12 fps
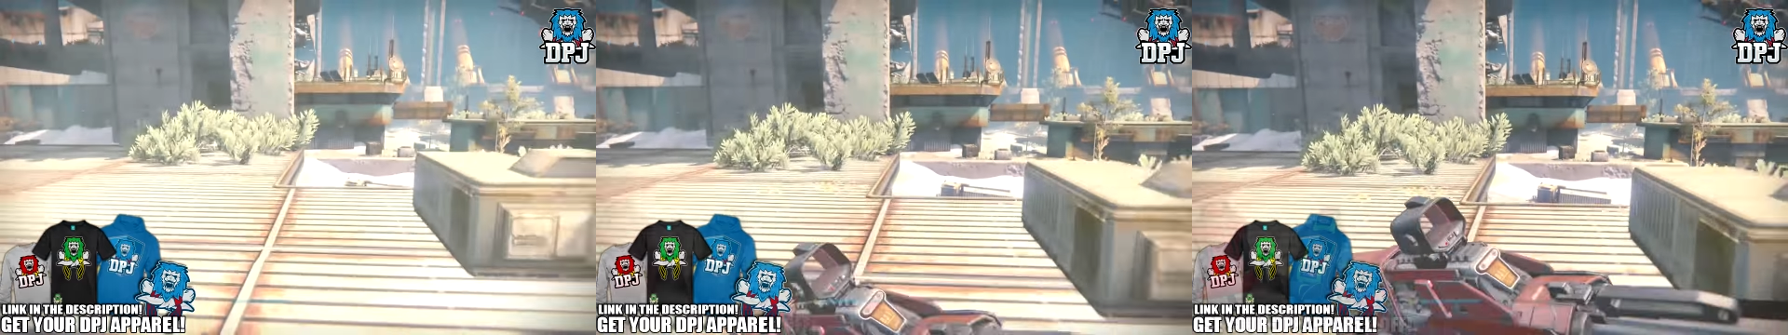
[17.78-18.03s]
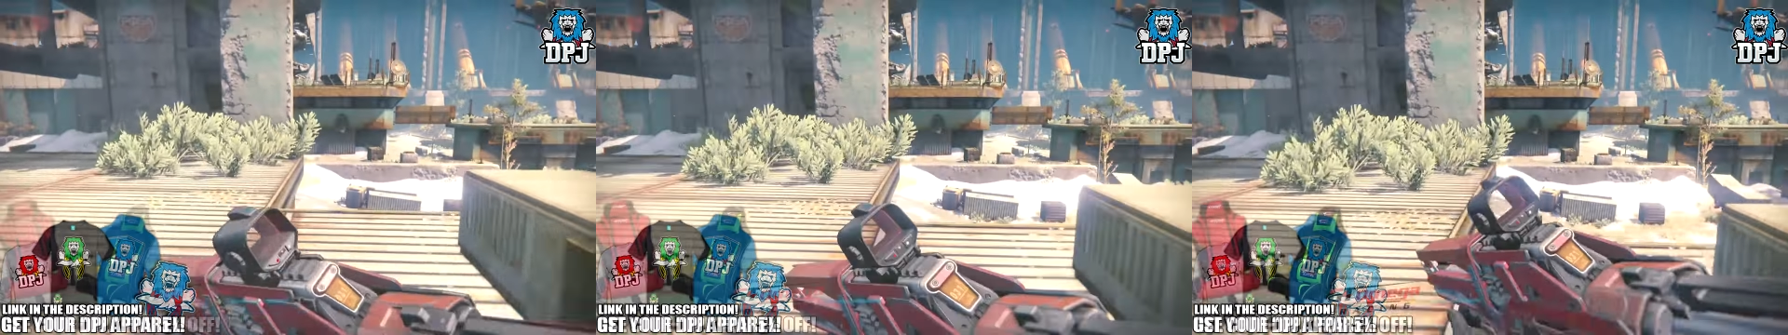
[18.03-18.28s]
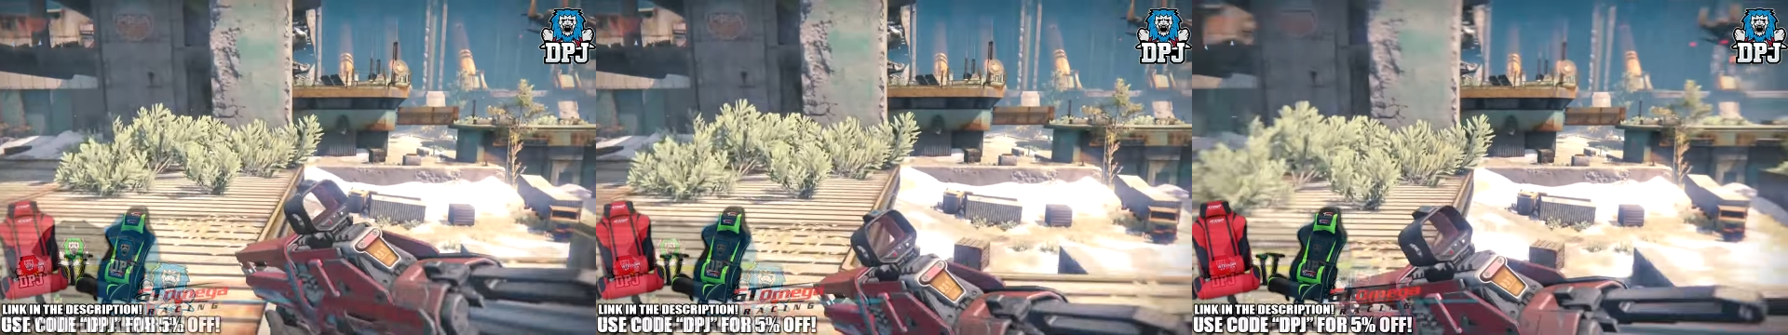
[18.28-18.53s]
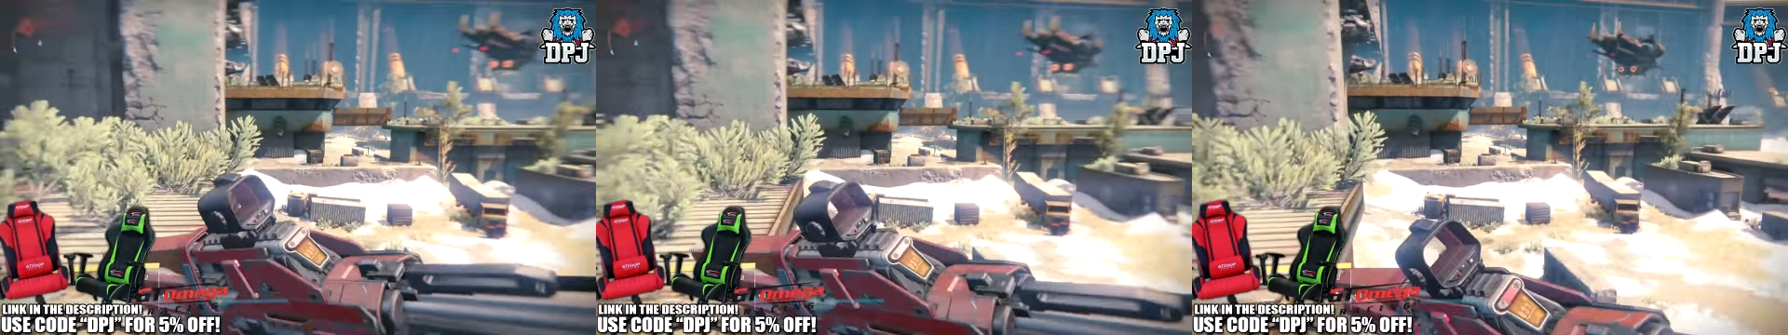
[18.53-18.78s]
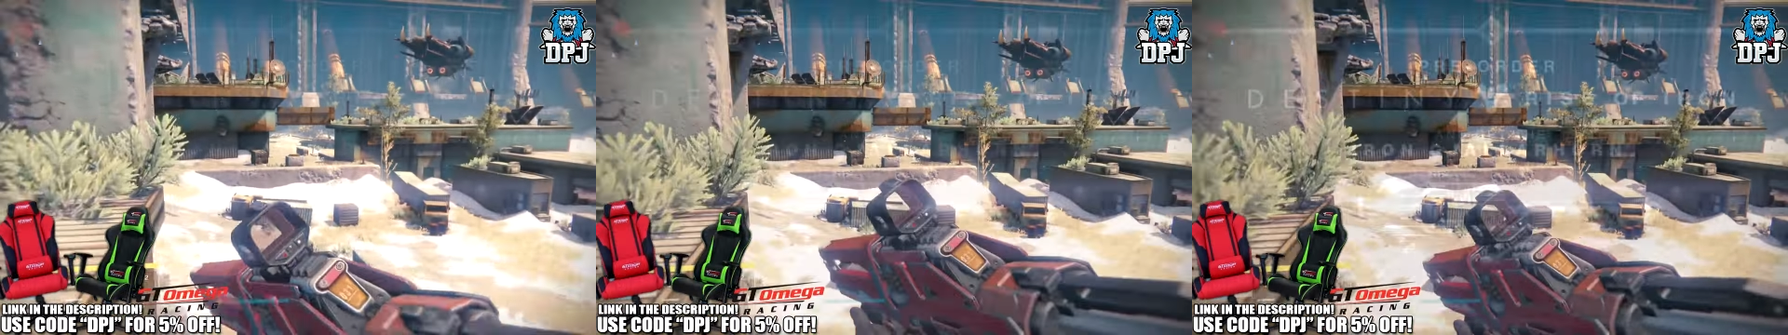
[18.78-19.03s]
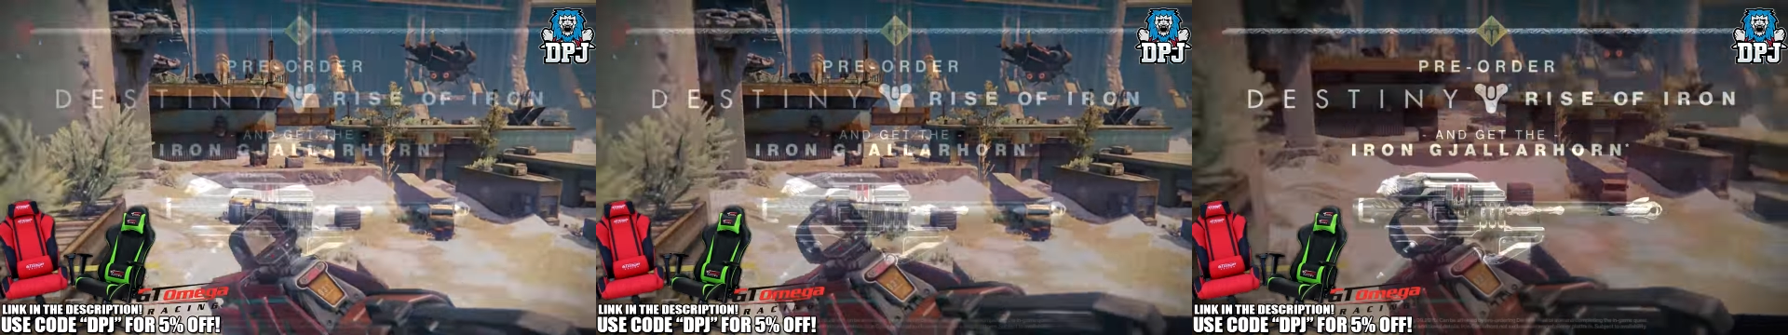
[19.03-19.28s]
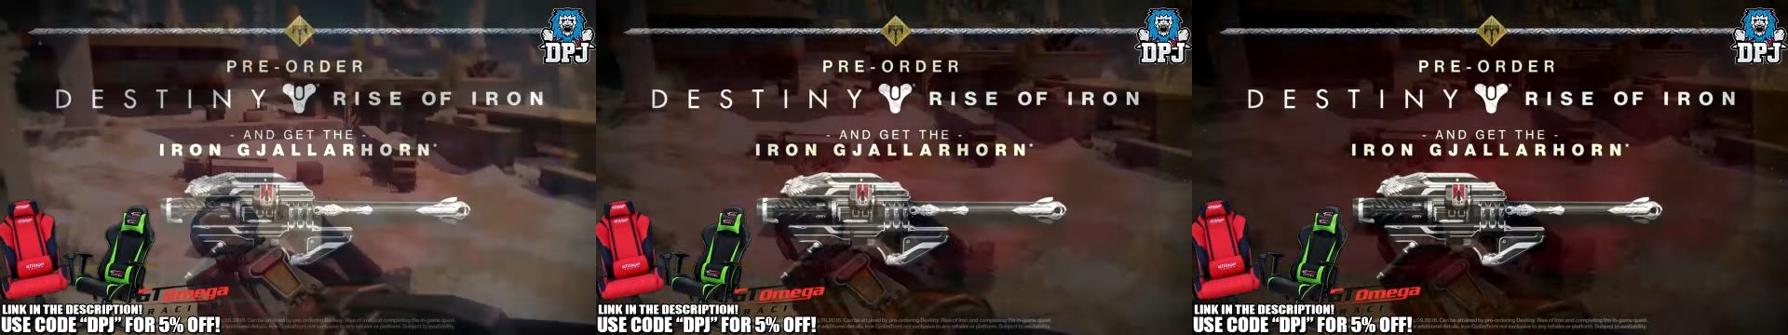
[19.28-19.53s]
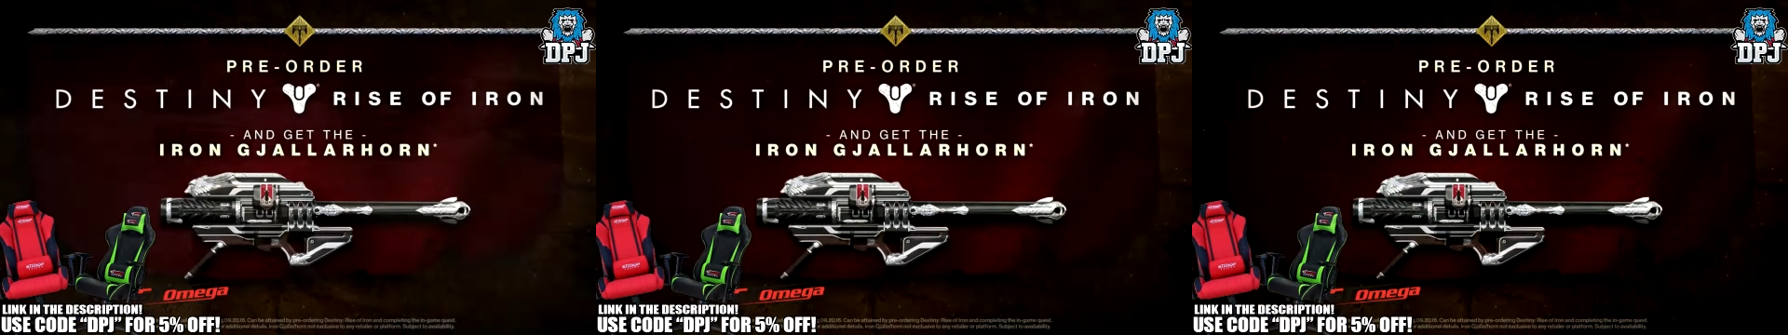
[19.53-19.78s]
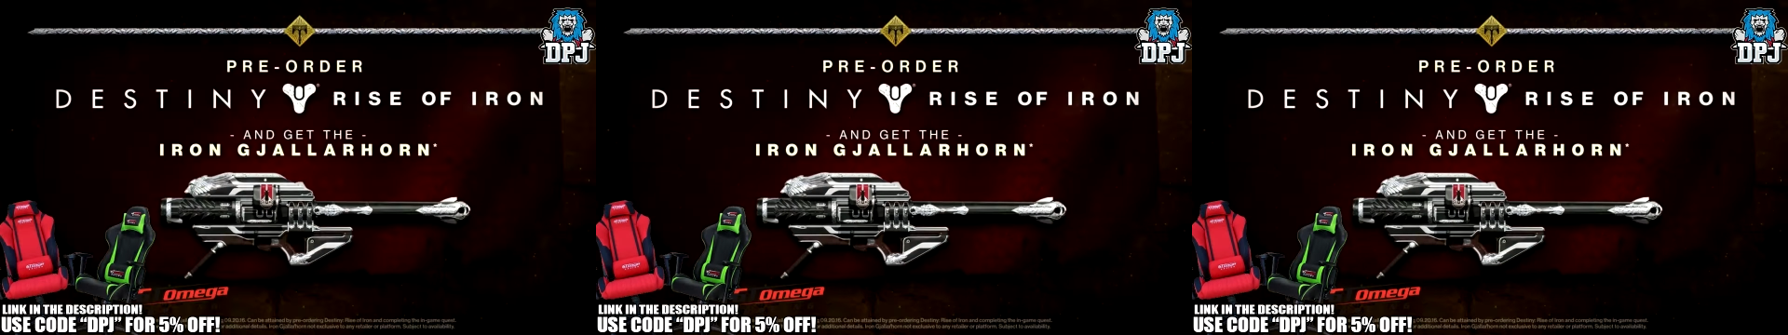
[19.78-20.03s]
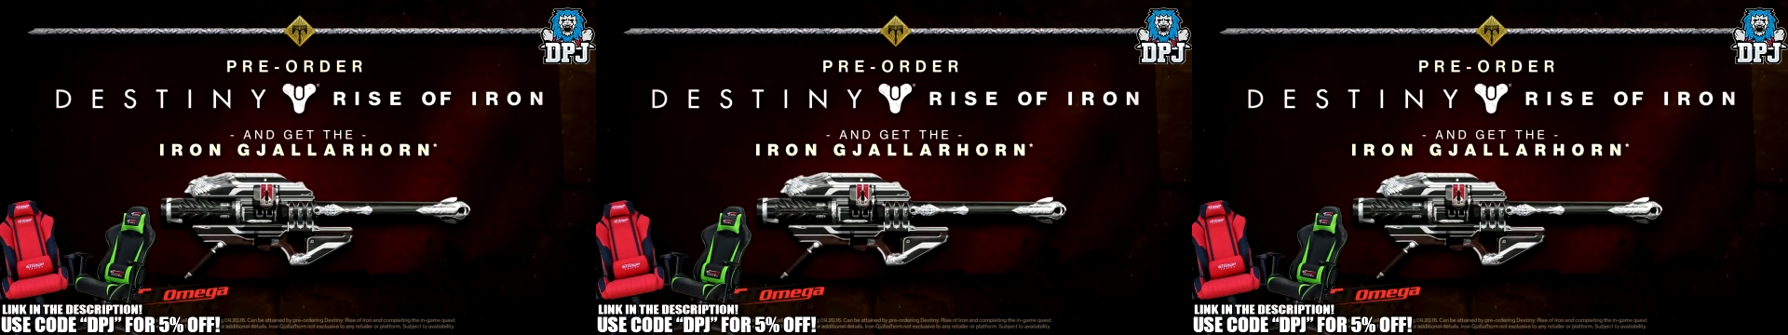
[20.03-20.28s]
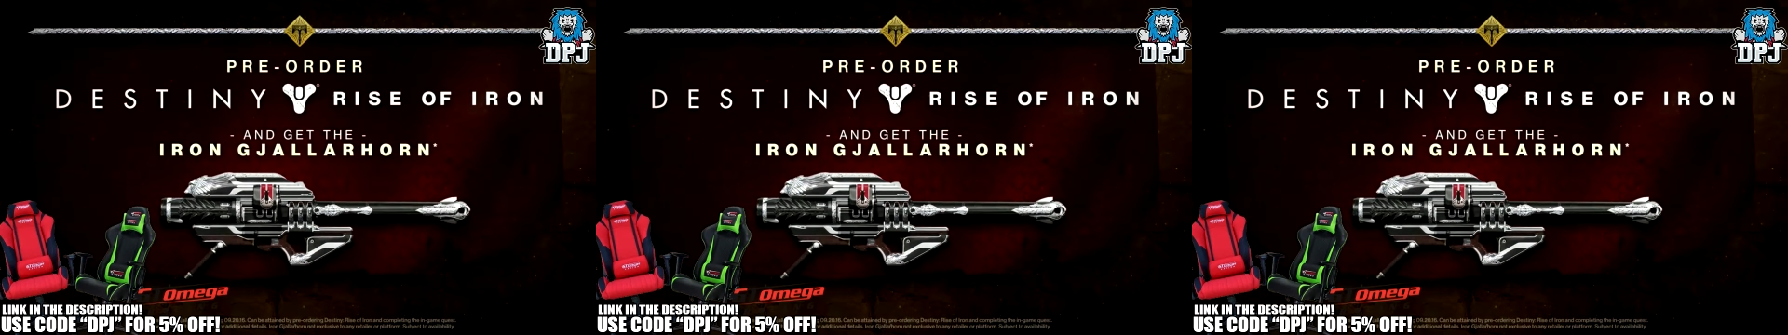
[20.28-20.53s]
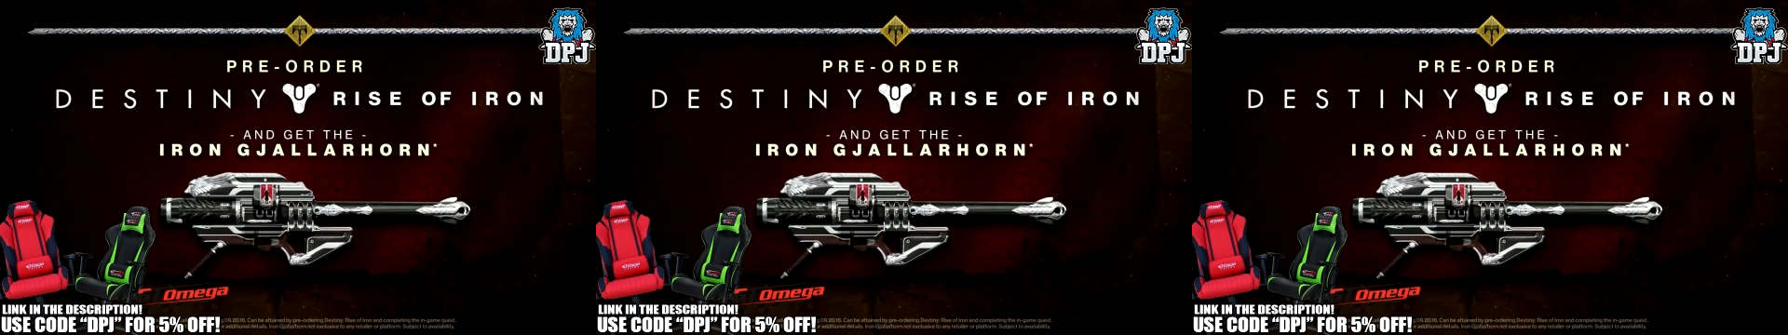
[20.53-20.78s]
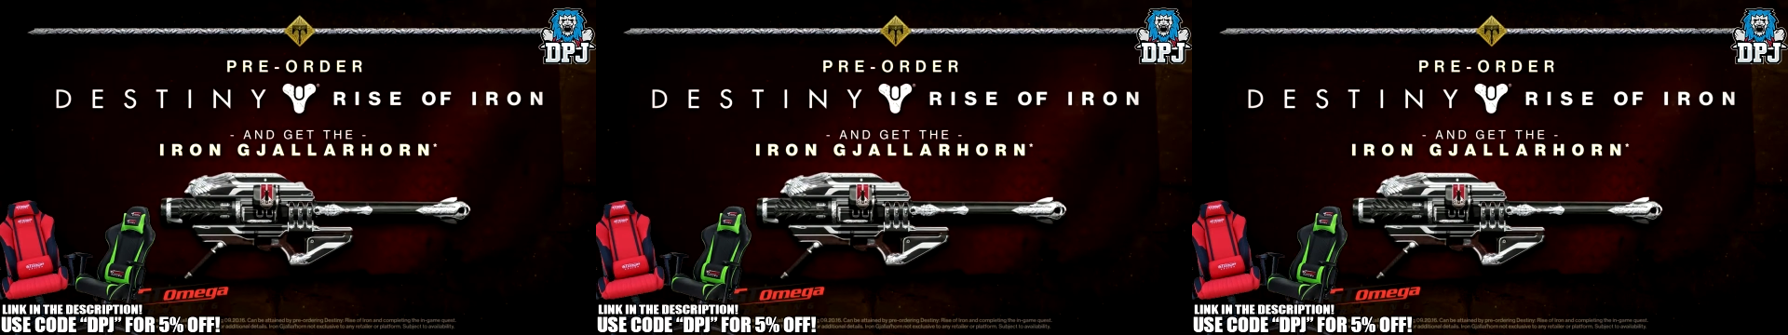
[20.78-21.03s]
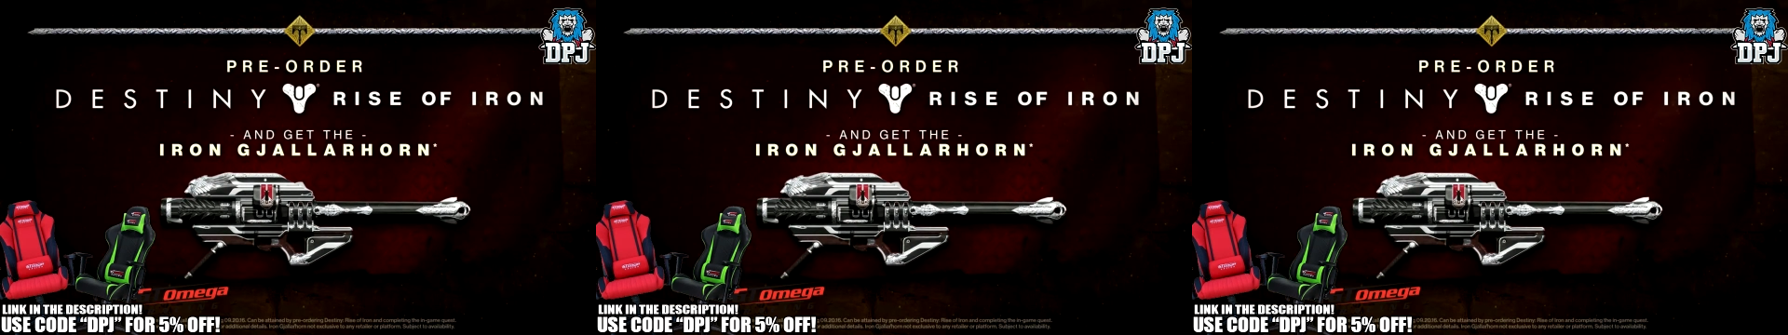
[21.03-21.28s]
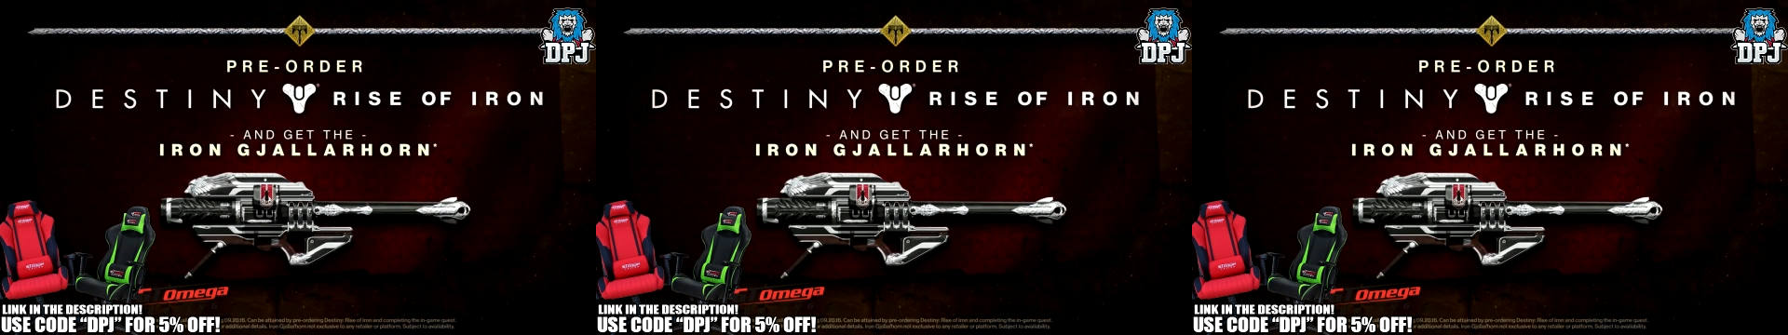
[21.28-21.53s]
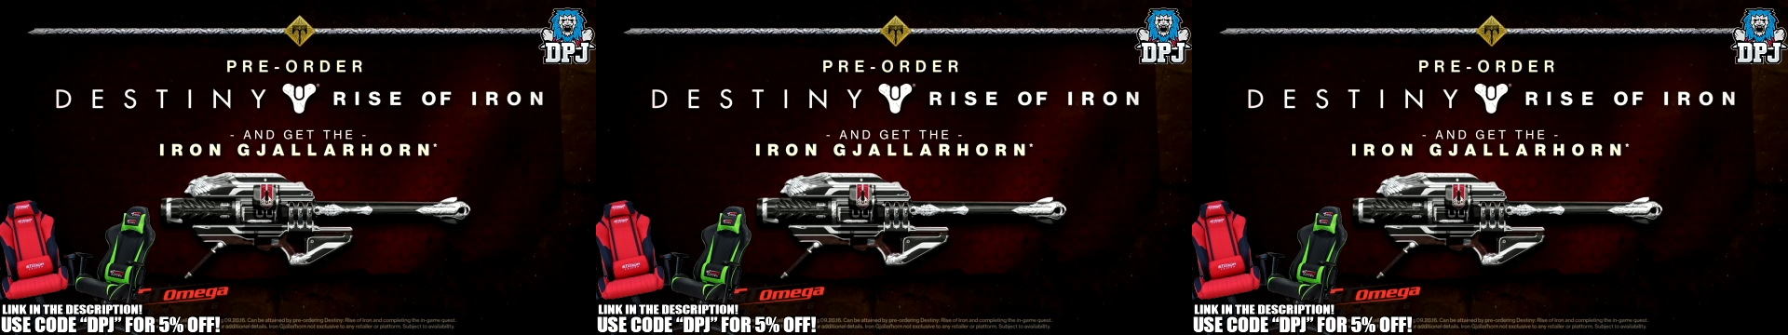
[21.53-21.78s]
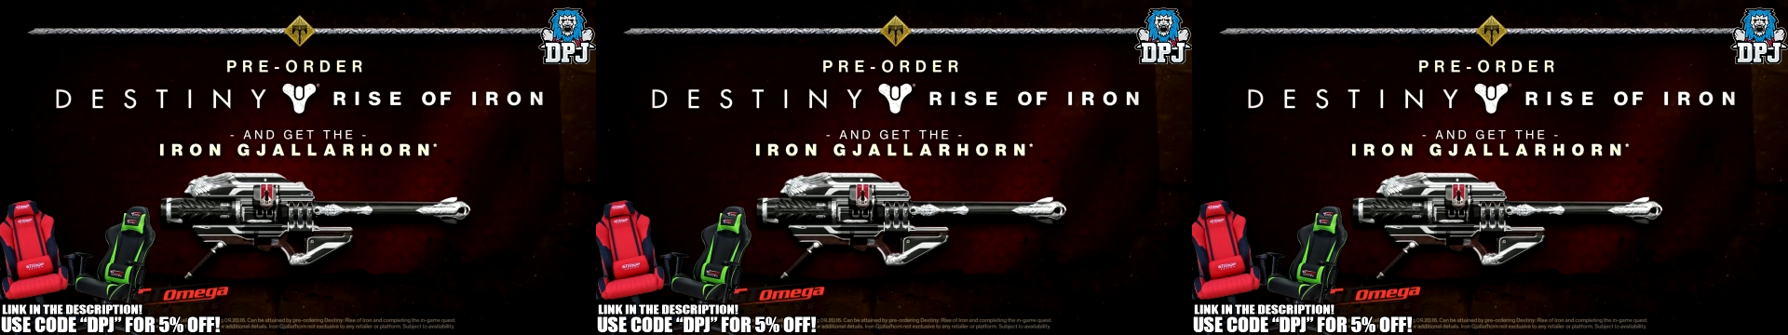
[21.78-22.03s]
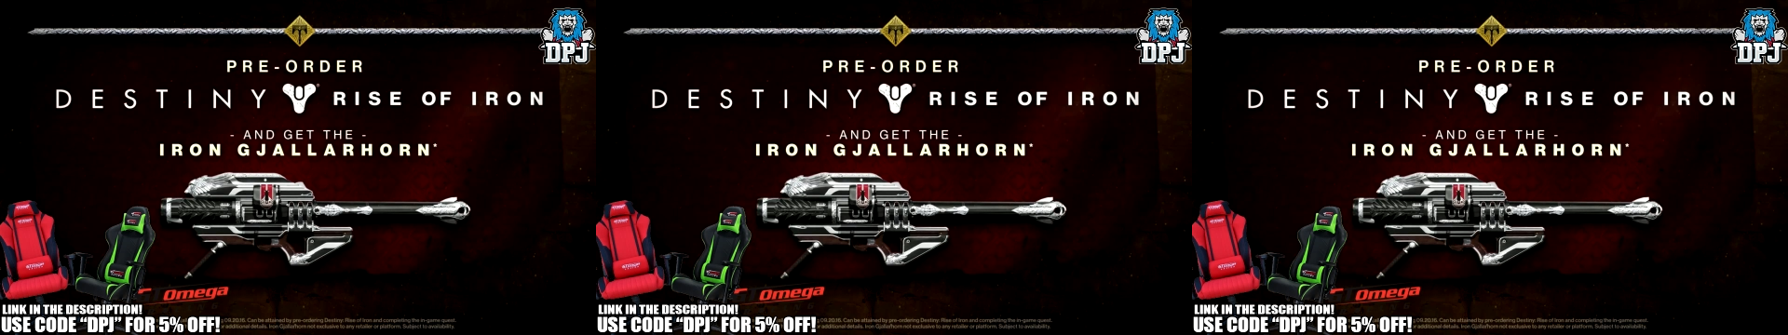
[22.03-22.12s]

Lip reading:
(no speaker visible)